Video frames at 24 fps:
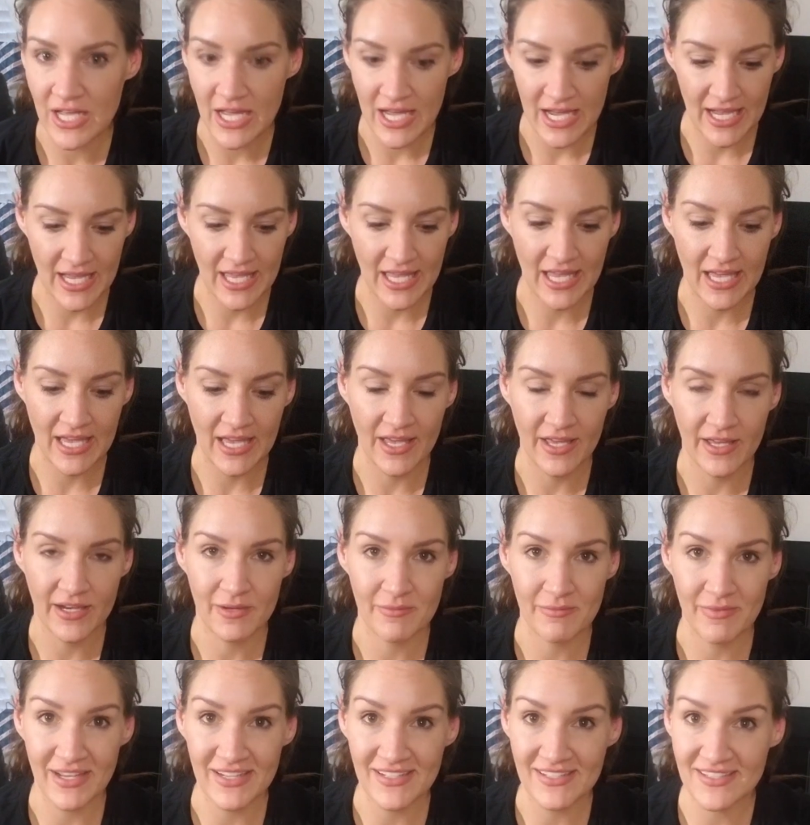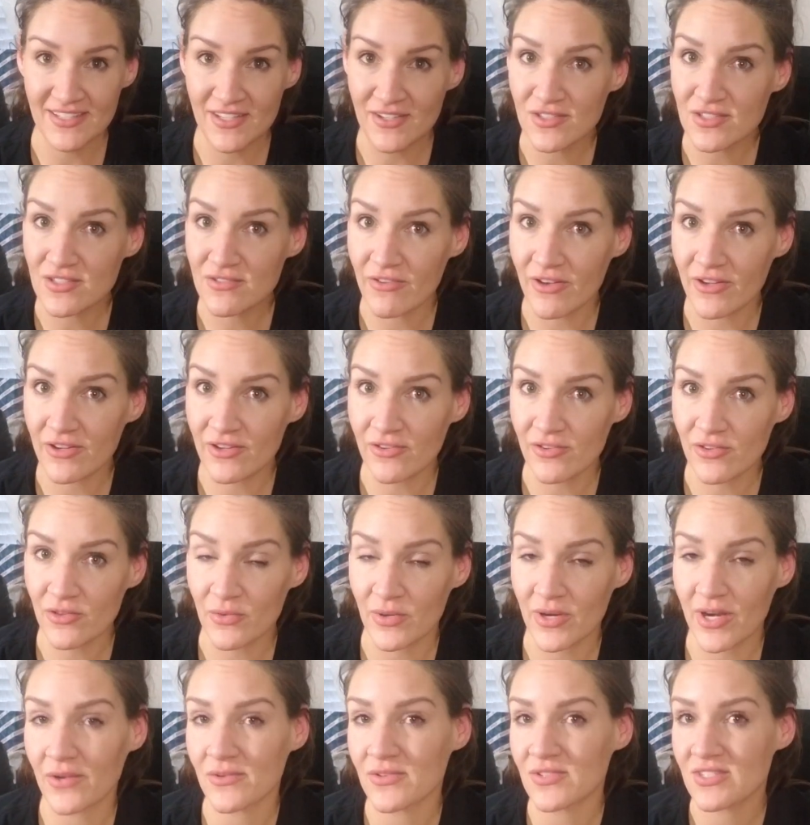I had my sales funnel, the
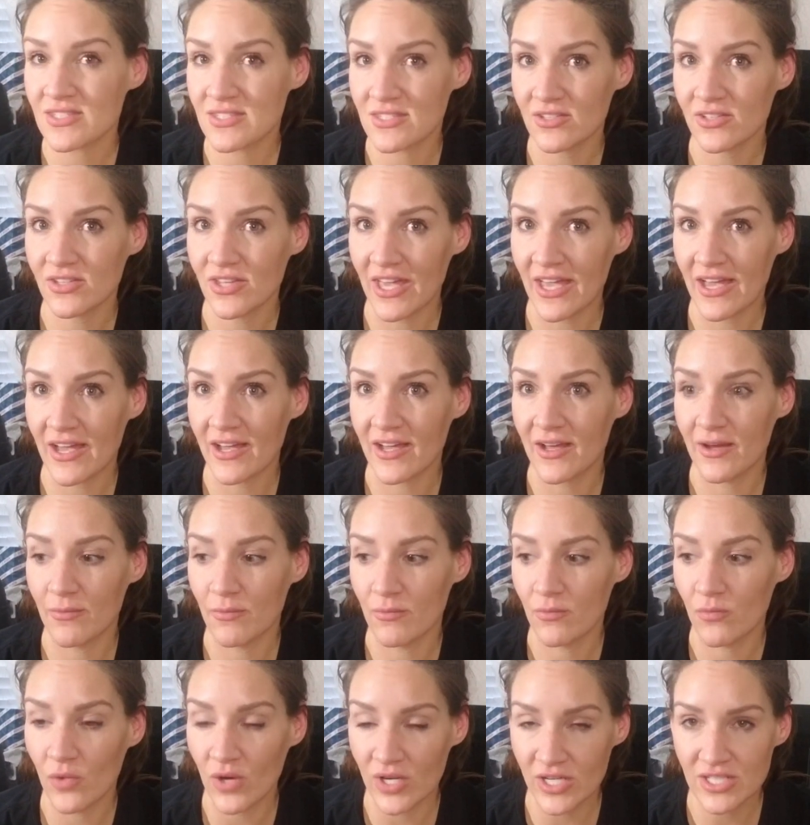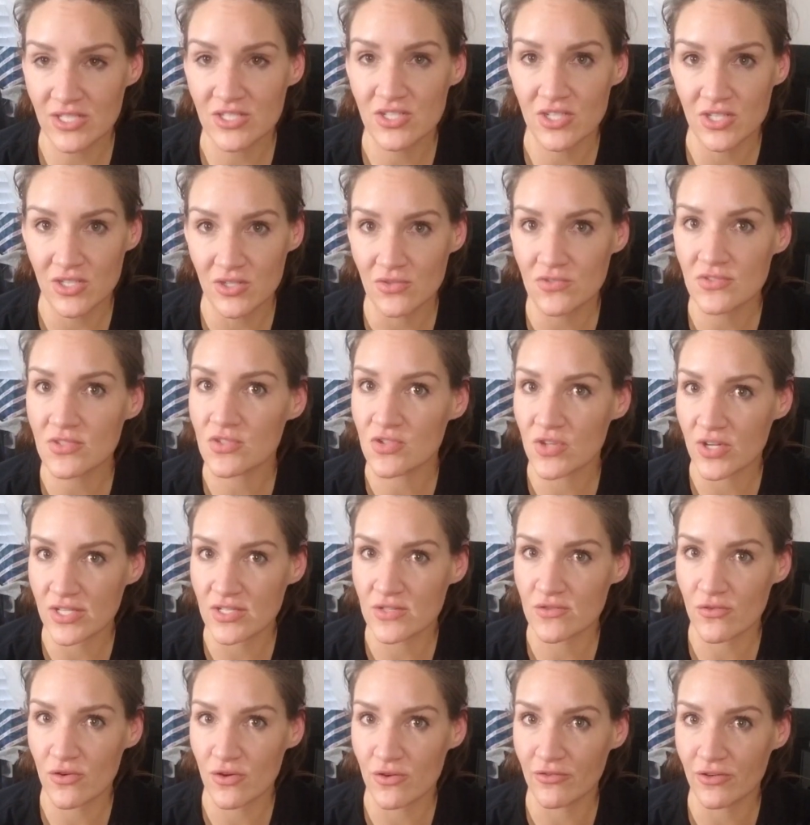one I was still wanting to use and
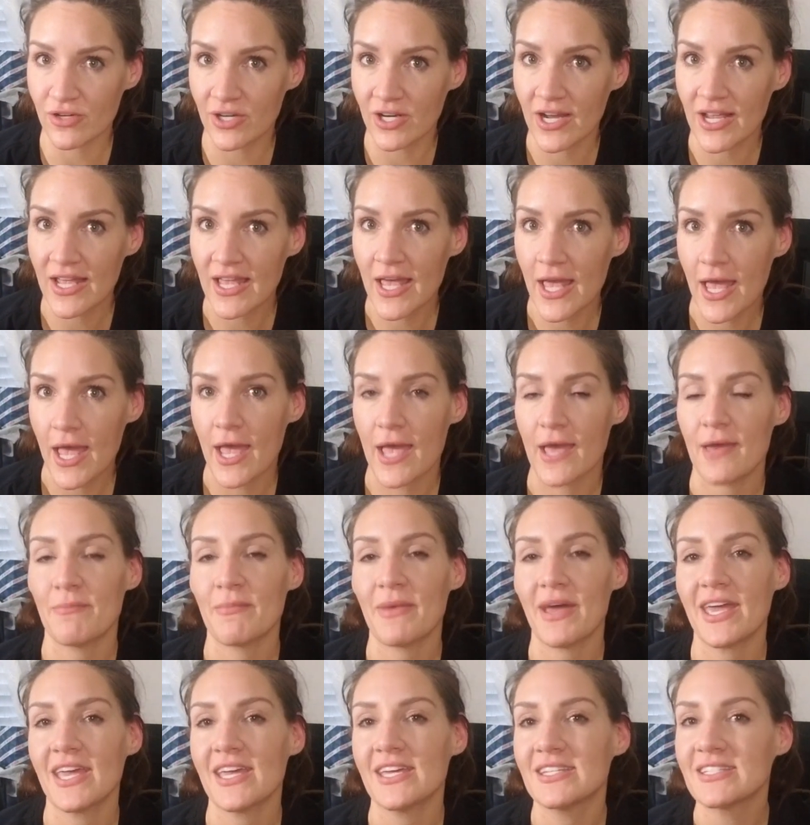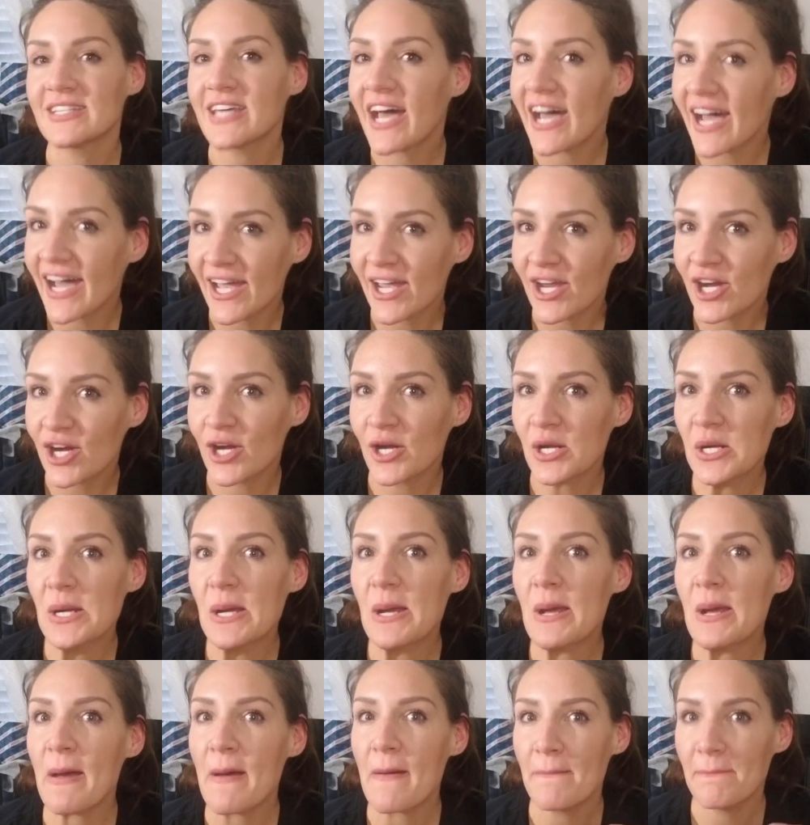transfer over, and my entire
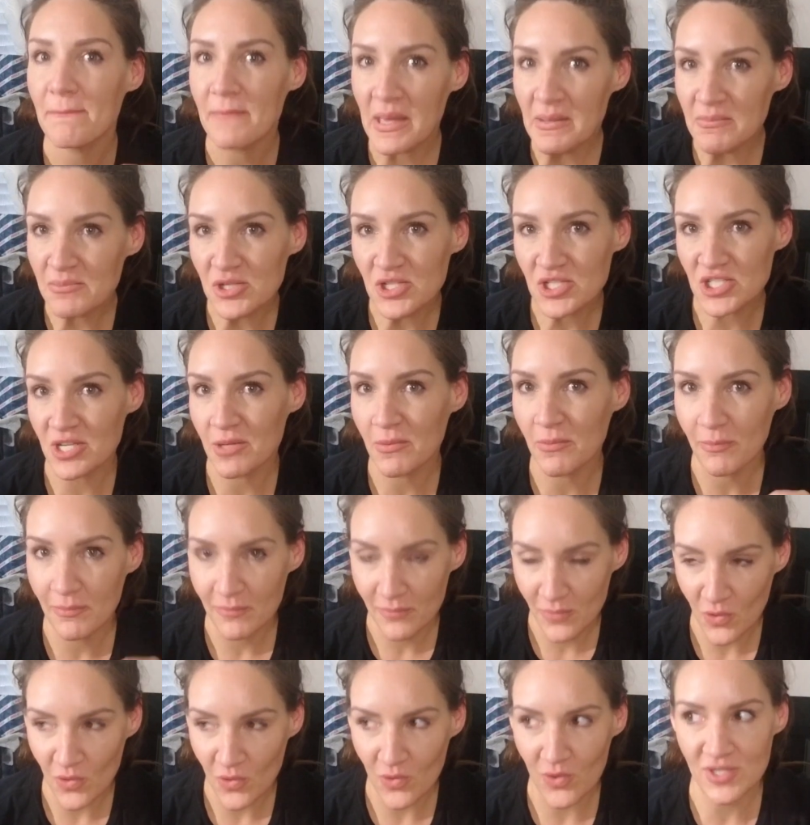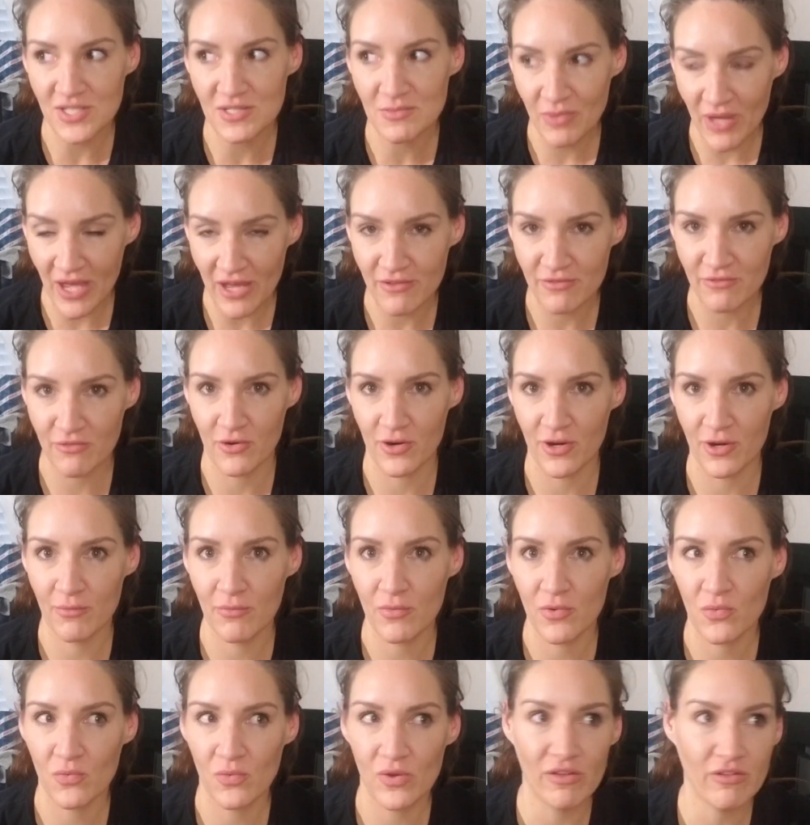membership course platform
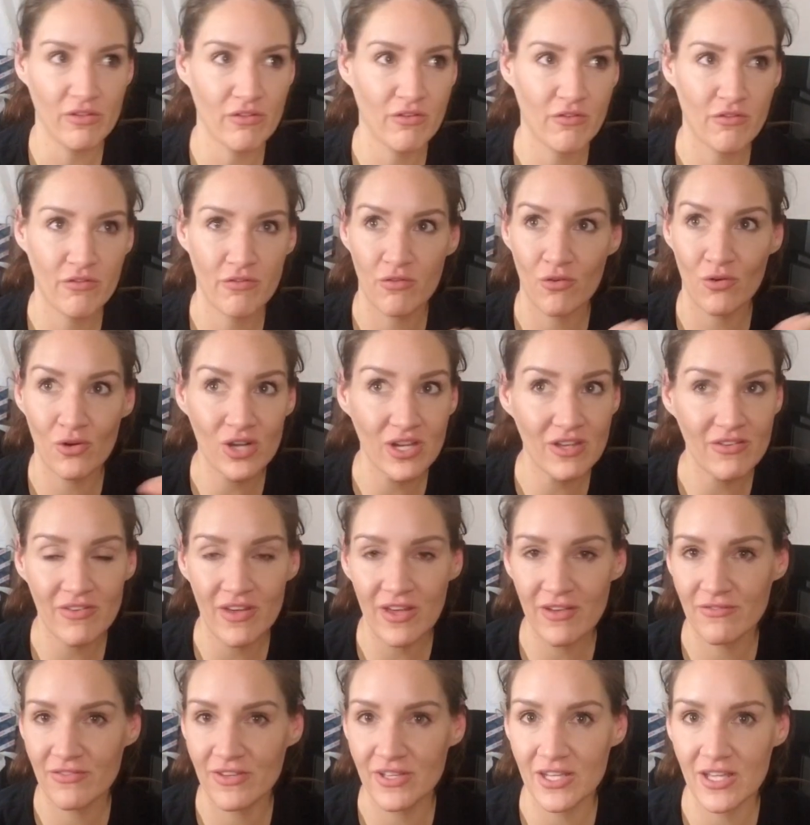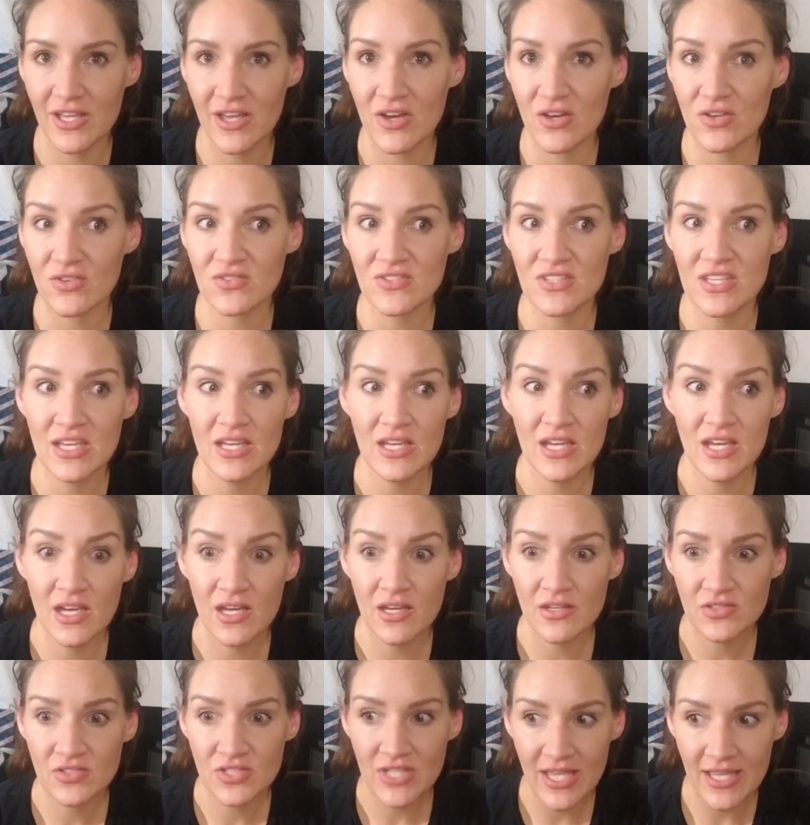with 45 videos,
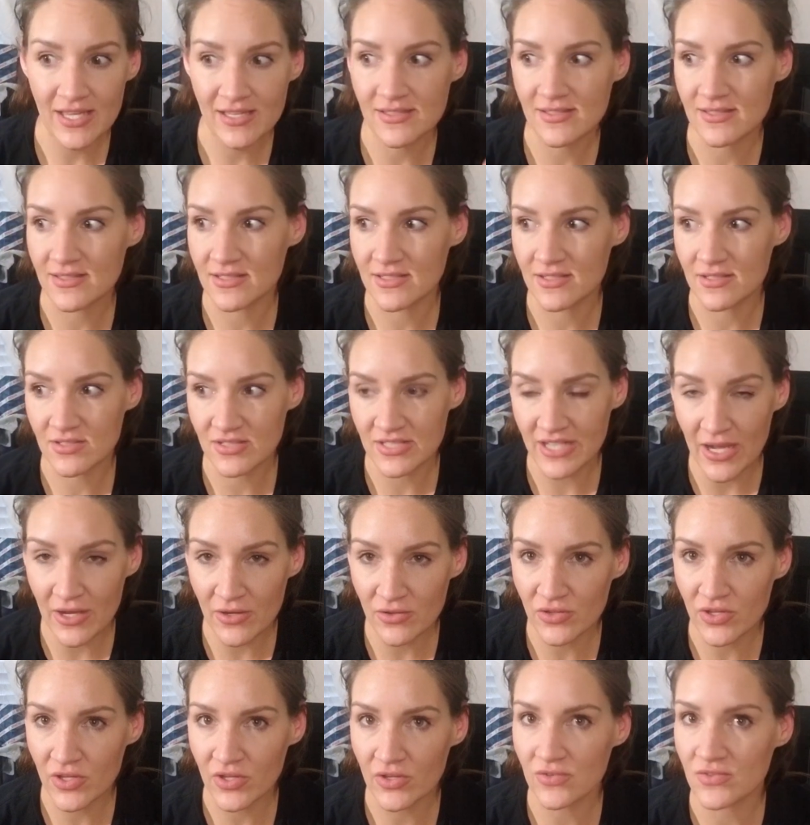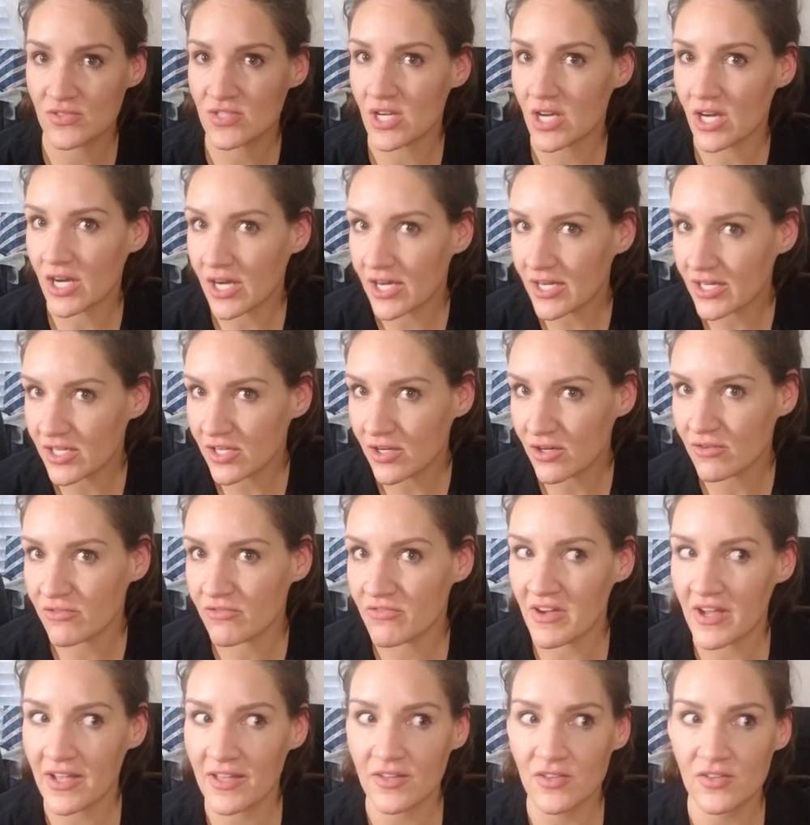text downloads, audio
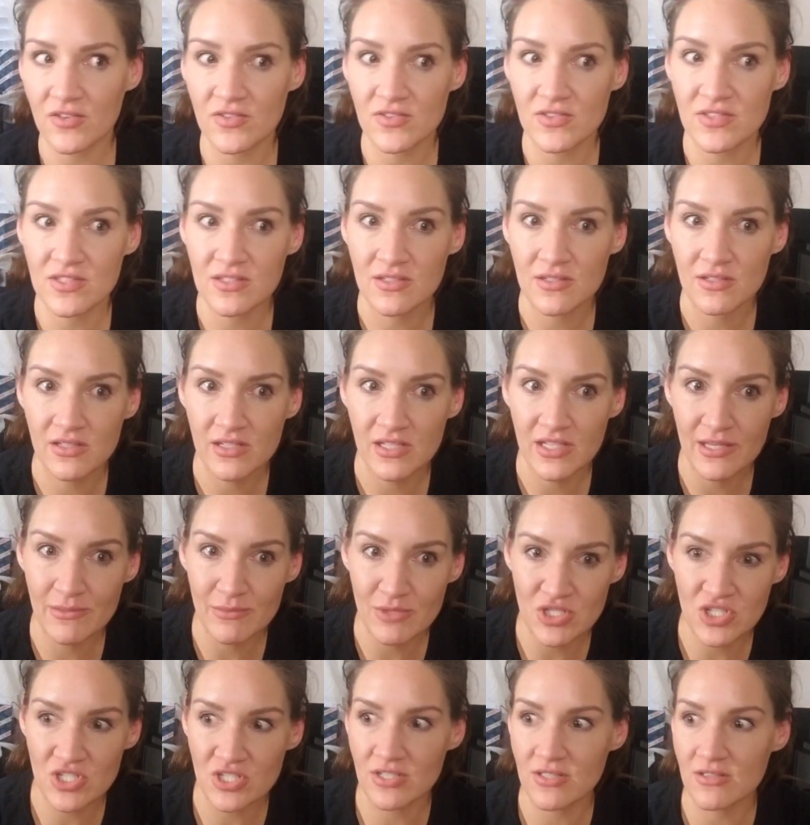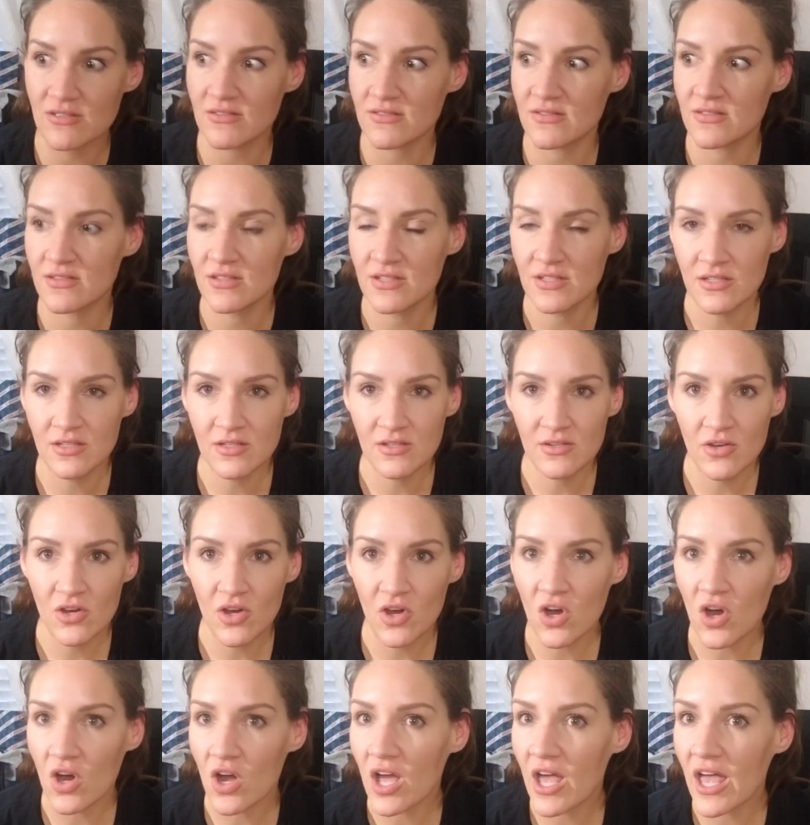files, images,
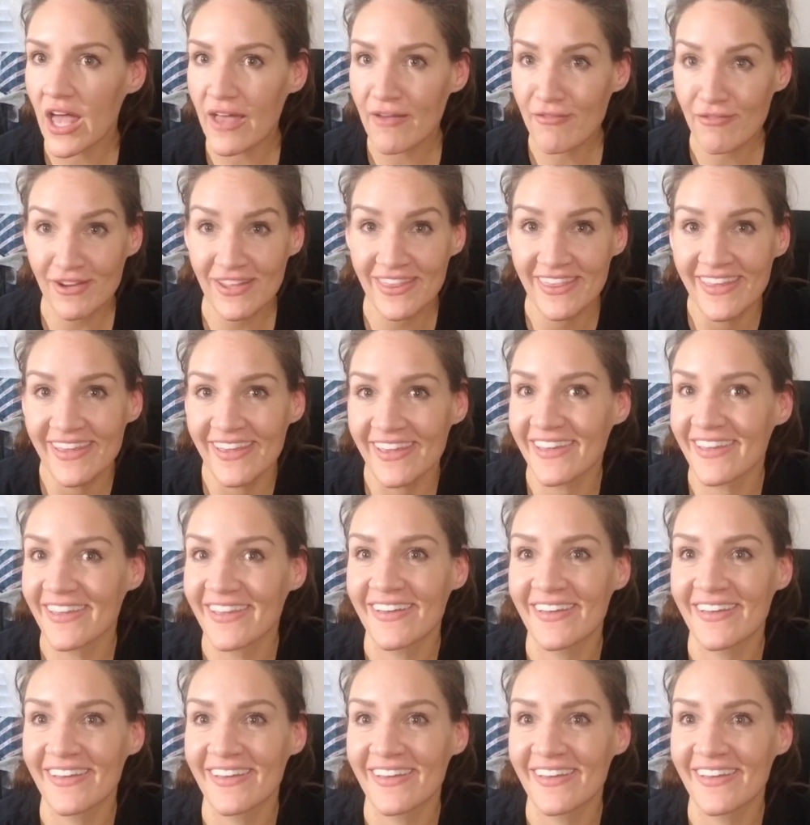everything.